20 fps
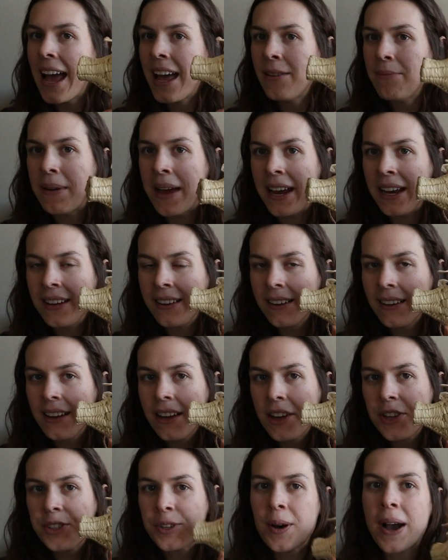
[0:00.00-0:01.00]
handmade
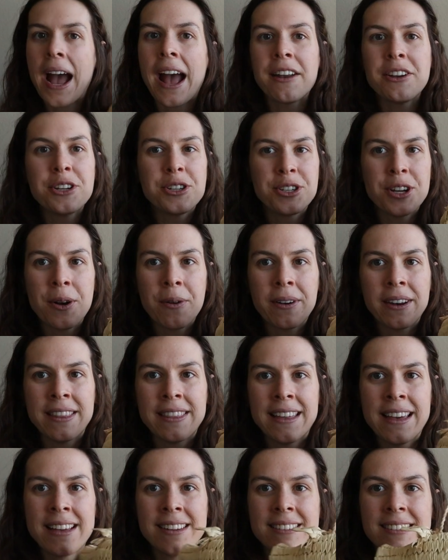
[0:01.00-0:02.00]
so I had to show it
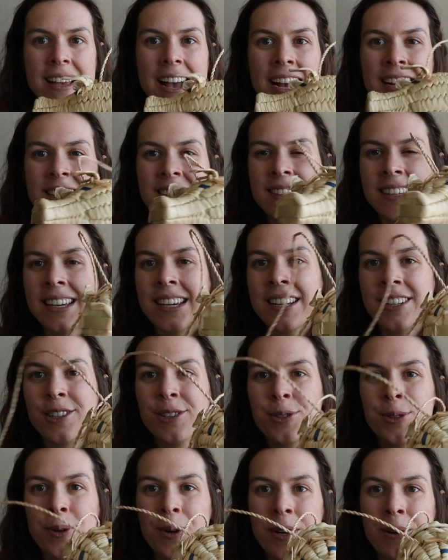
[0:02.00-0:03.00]
in this. I just think it's
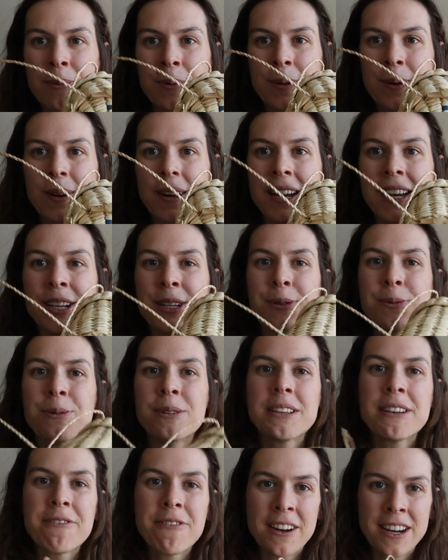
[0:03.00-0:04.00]
adorable and it's
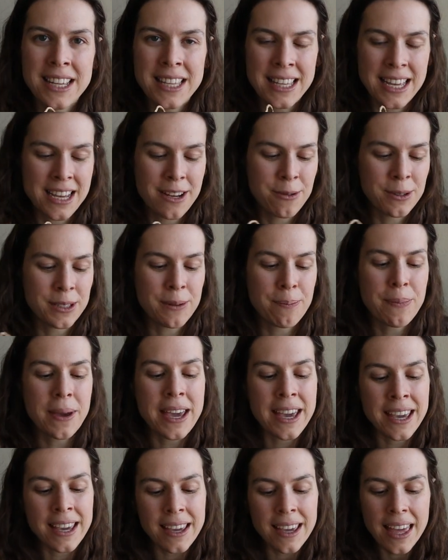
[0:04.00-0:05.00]
really funny that it was a
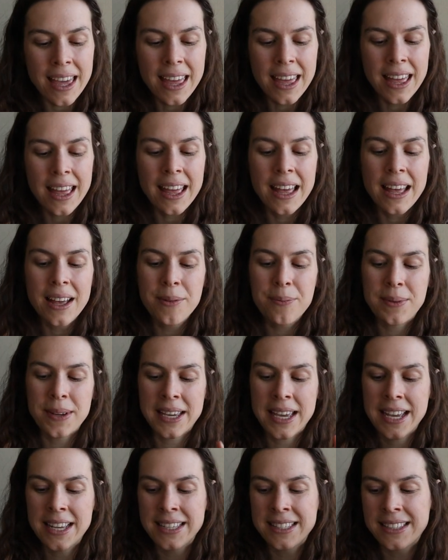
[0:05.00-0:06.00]
pig
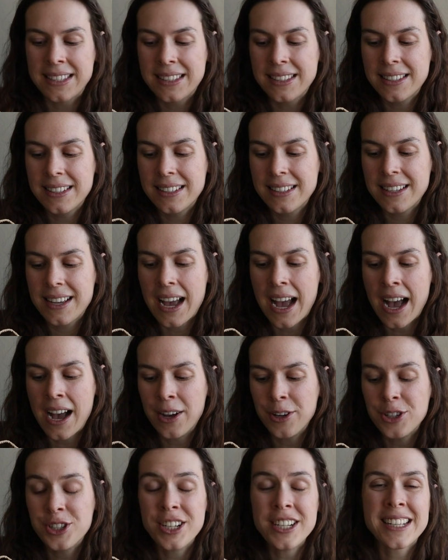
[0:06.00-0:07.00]
because uh,
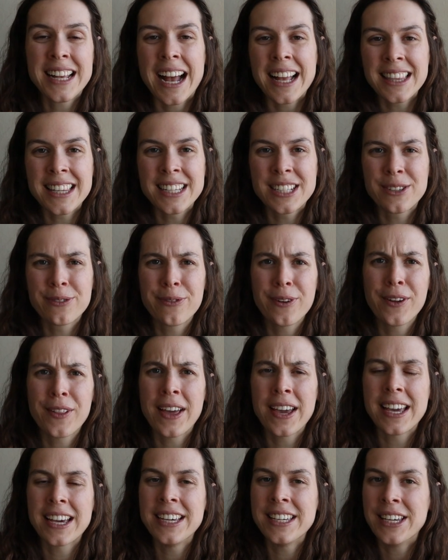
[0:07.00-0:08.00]
she's had this for
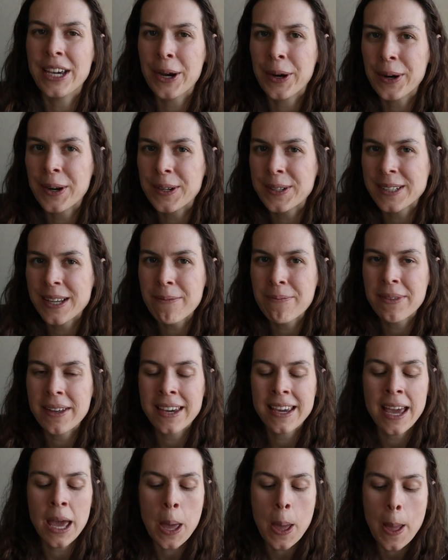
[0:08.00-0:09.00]
like a year or
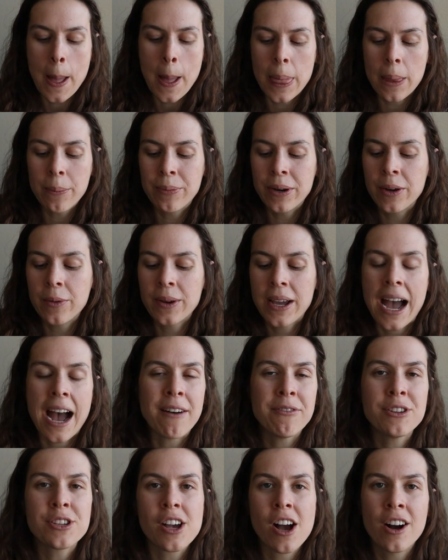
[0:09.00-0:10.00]
something. But we
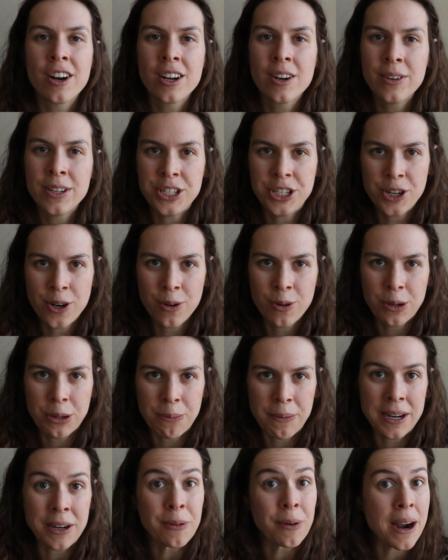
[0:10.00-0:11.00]
have this ongoing joke
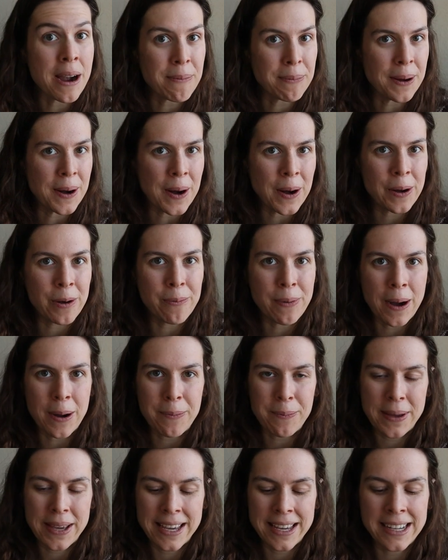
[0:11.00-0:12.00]
with my grandpa
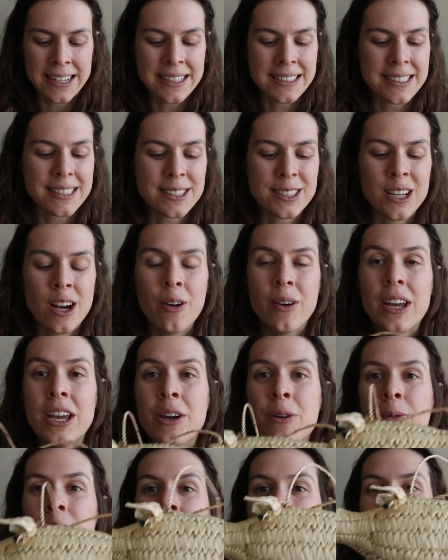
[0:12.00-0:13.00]
about pigs. So
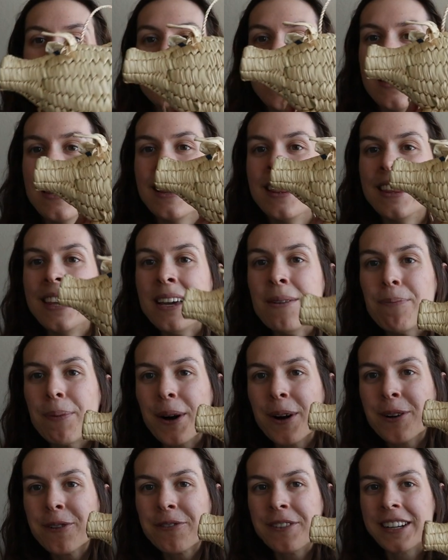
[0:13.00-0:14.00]
it was the
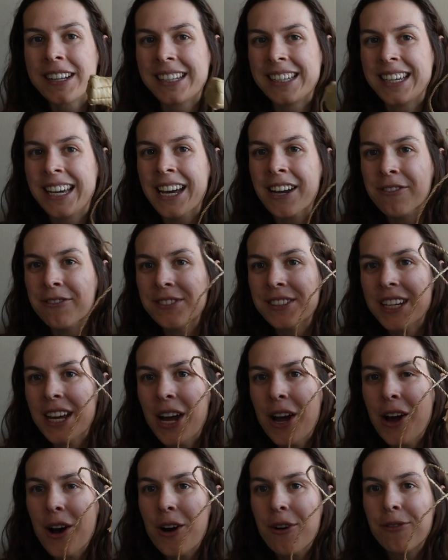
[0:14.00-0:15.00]
perfect gift
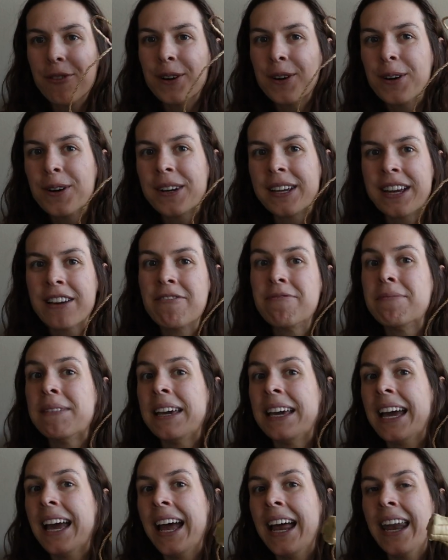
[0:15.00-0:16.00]
for her to give
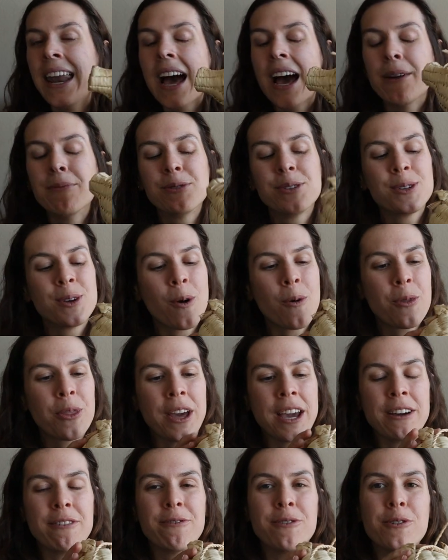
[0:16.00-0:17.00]
me and I'm so
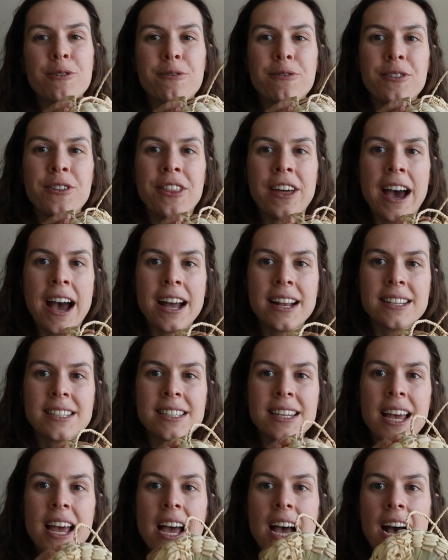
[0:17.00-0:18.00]
thankful for
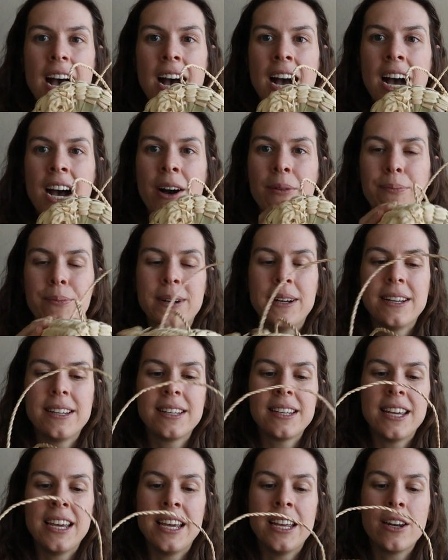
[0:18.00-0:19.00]
that. Uh, but
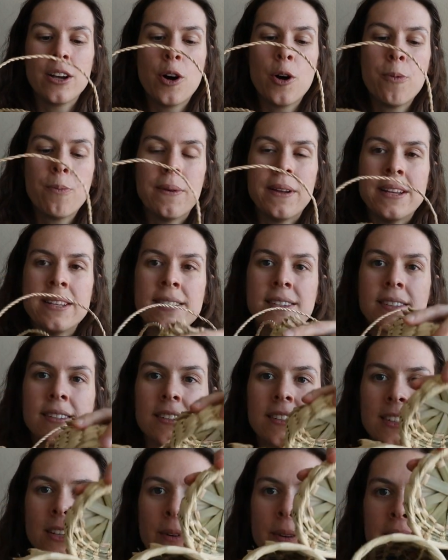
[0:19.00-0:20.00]
it
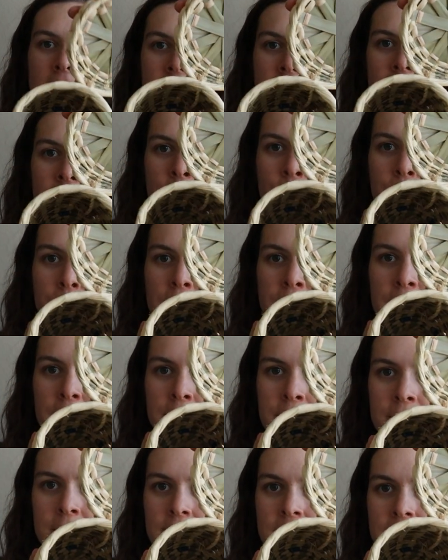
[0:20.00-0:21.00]
opens, so it's a little
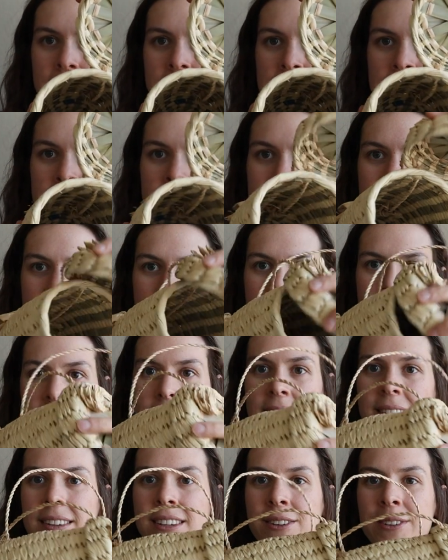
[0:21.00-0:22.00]
purse and
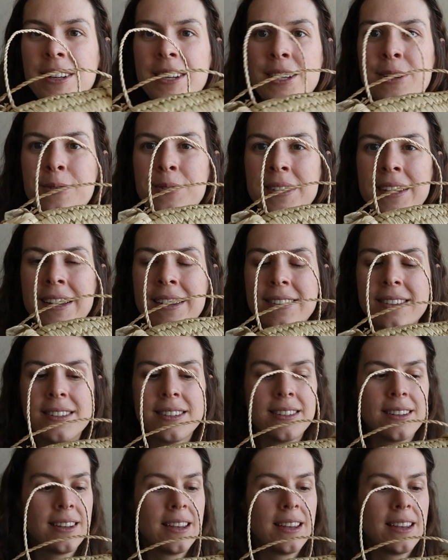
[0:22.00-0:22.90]
you can use it